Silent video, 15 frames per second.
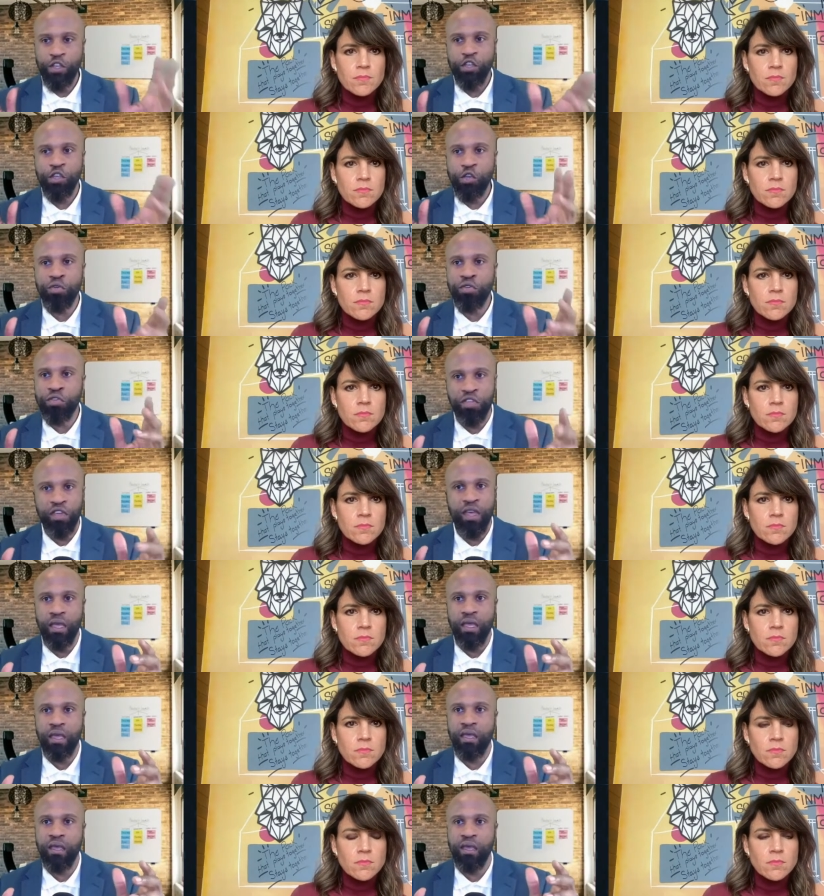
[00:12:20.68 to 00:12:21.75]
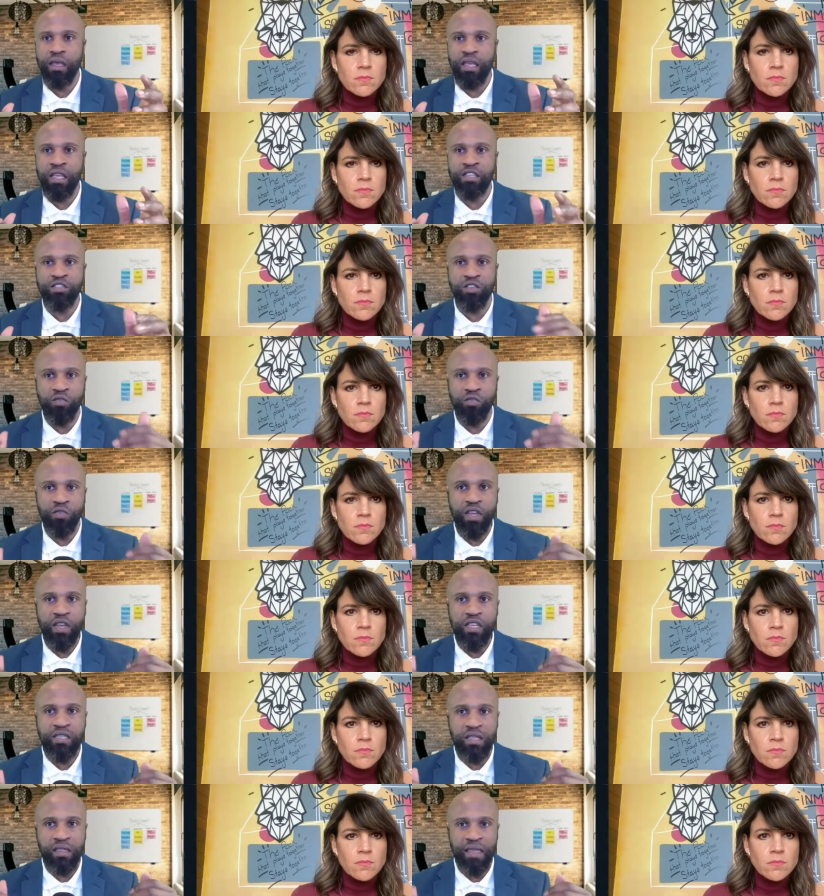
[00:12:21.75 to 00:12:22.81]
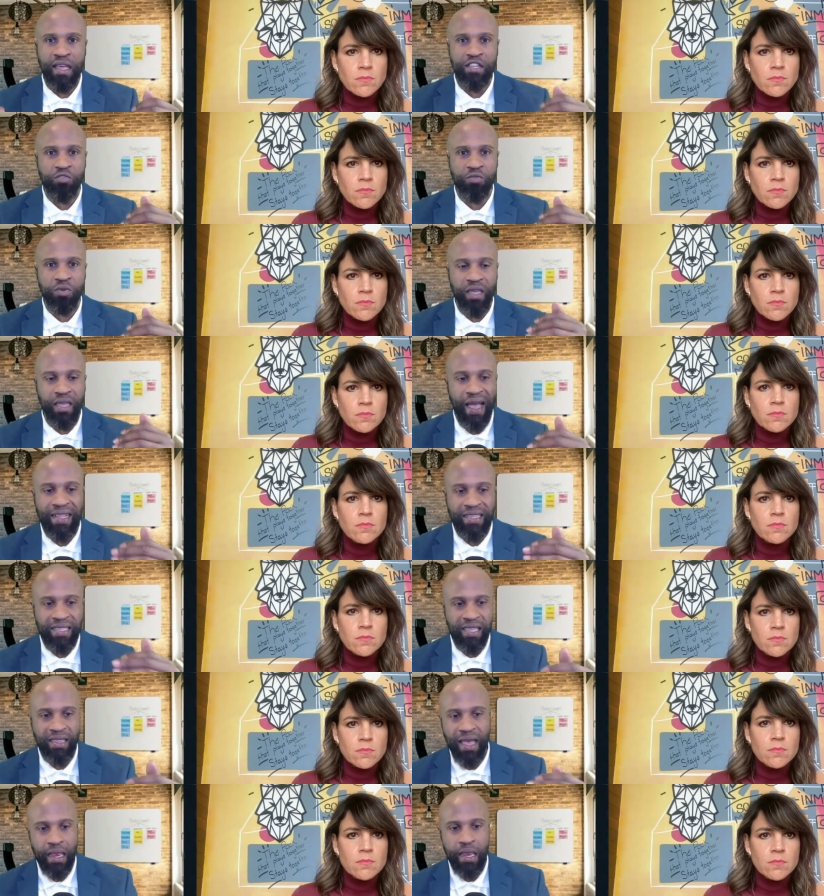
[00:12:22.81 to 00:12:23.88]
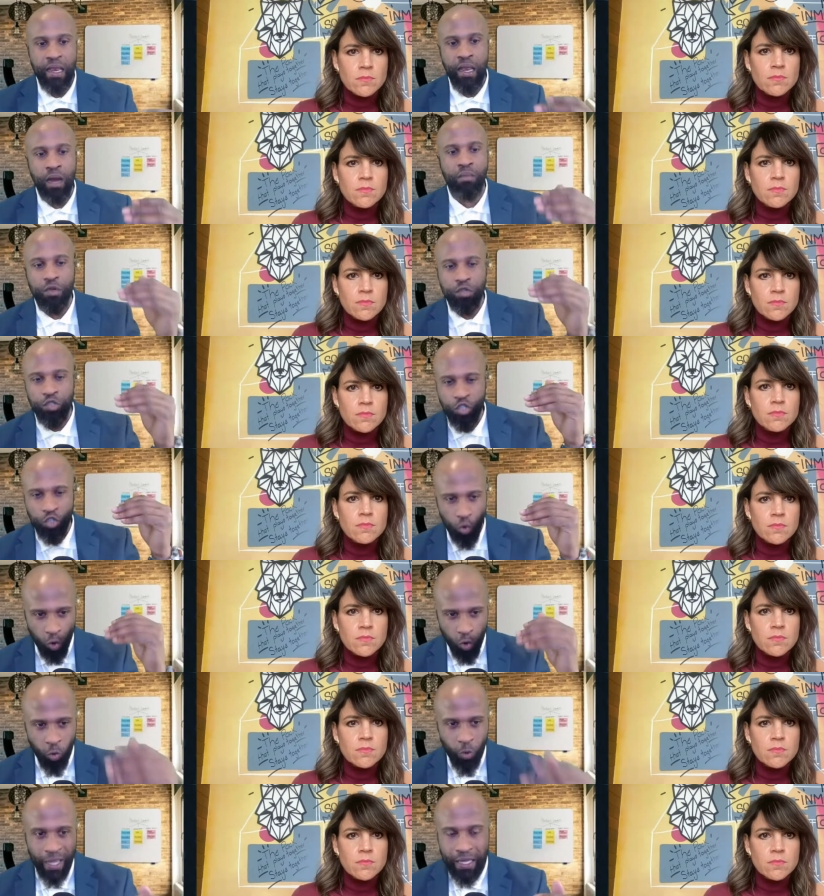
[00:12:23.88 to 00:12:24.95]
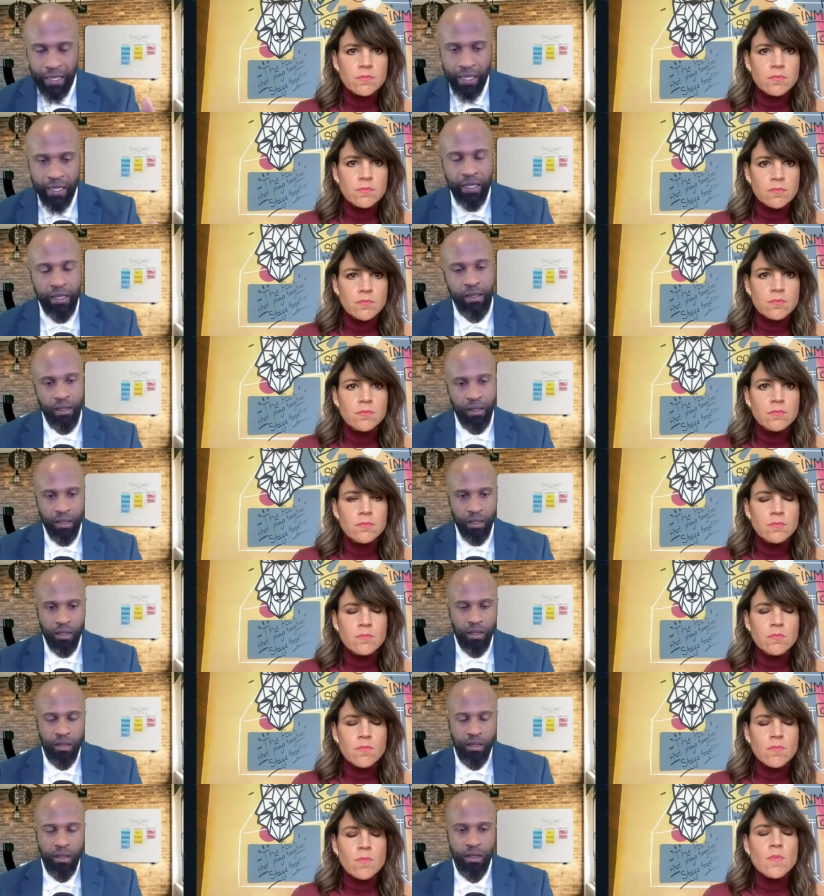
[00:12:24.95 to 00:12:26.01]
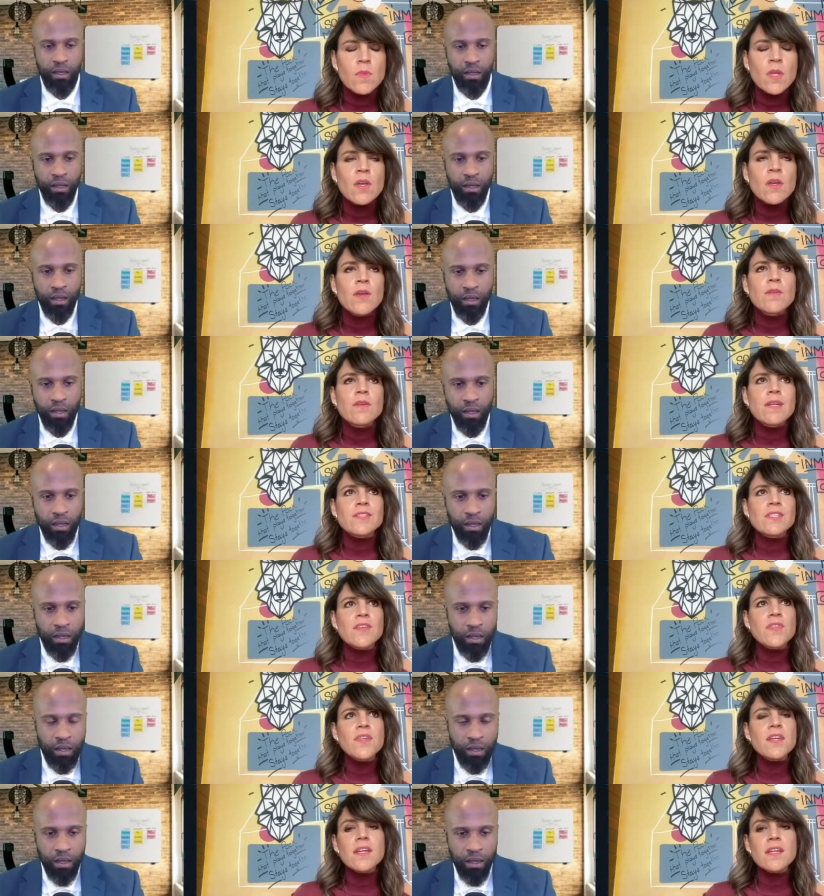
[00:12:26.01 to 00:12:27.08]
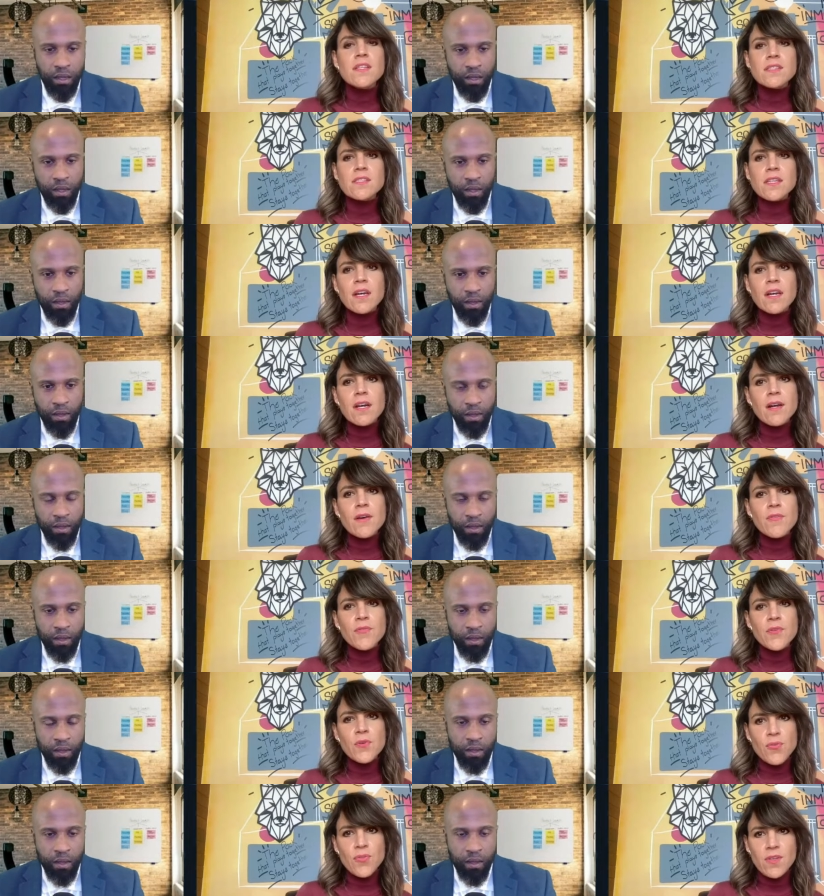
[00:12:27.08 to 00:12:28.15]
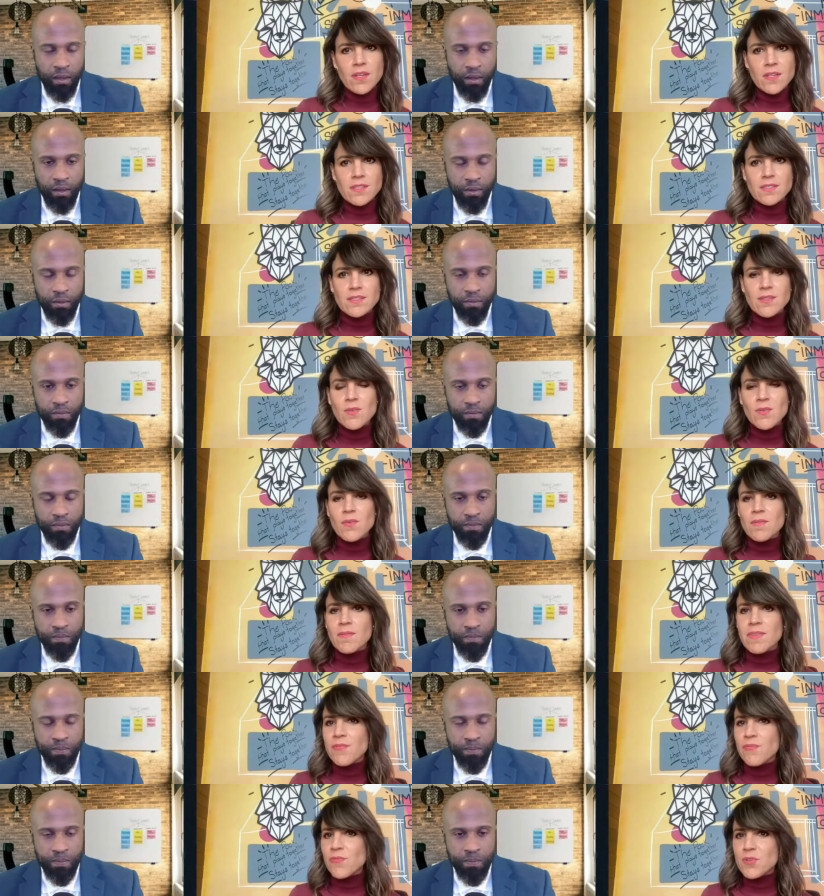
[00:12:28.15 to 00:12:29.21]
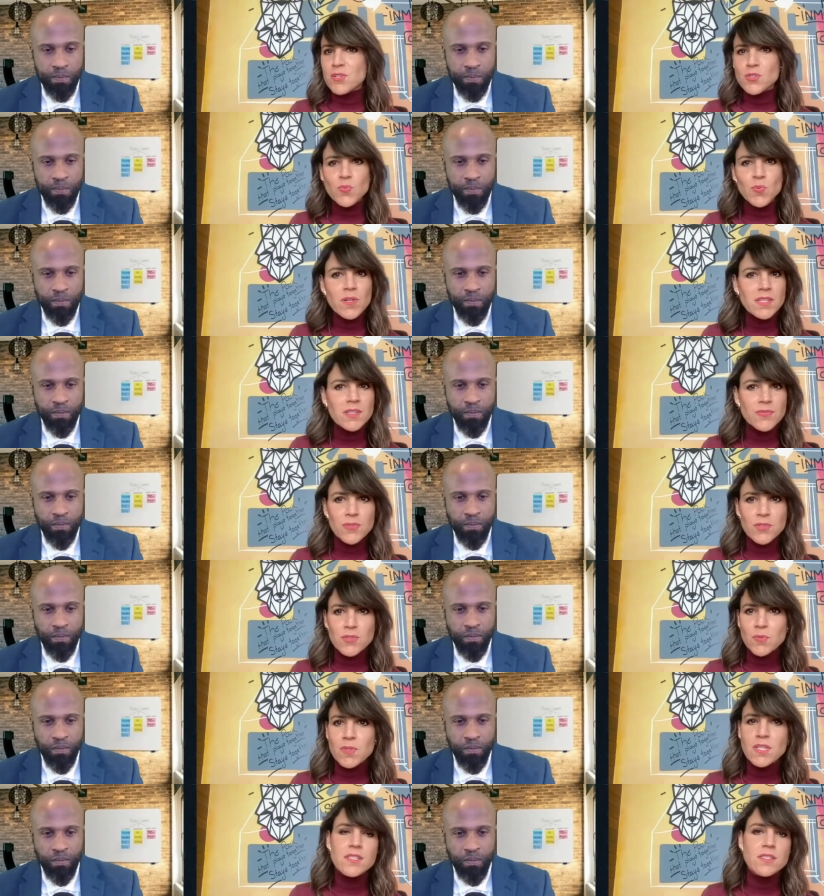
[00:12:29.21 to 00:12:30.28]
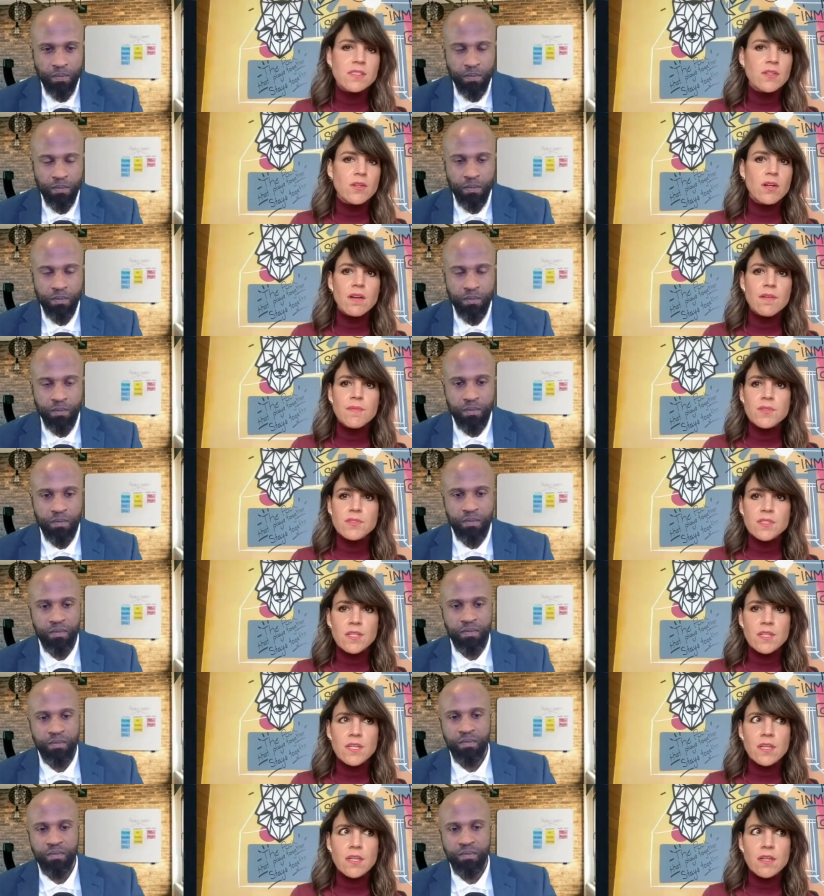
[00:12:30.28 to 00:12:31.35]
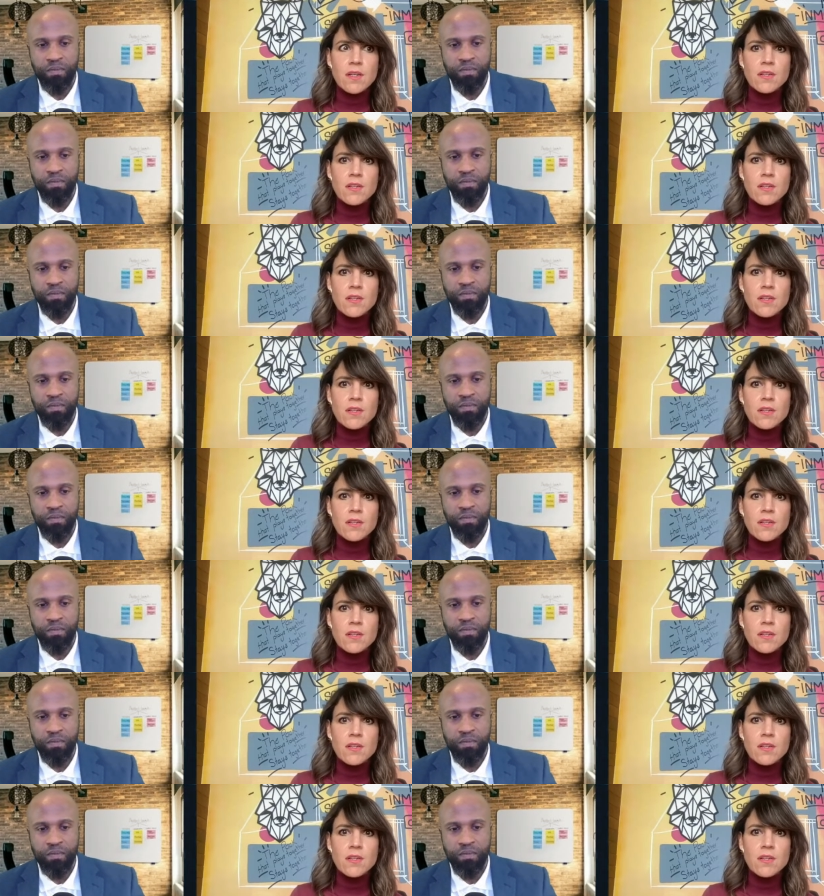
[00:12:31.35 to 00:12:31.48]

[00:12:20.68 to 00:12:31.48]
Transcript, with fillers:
Speaker 1: do you think is the reason that you got to that number so quickly?
Speaker 2: Yes. I think it's uh, a few things. The first one, the first one is obviously